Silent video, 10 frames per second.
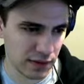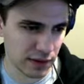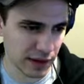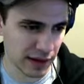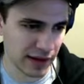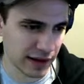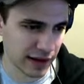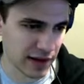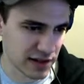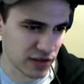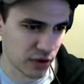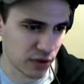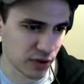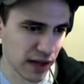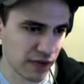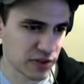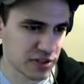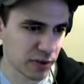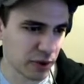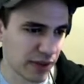So if we
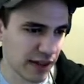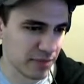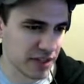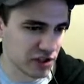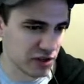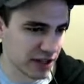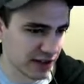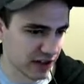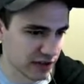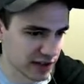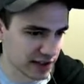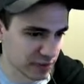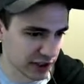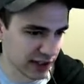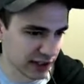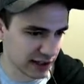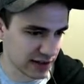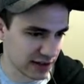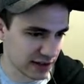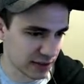split with empty string, that'll just split it
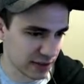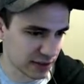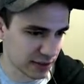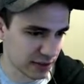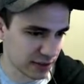into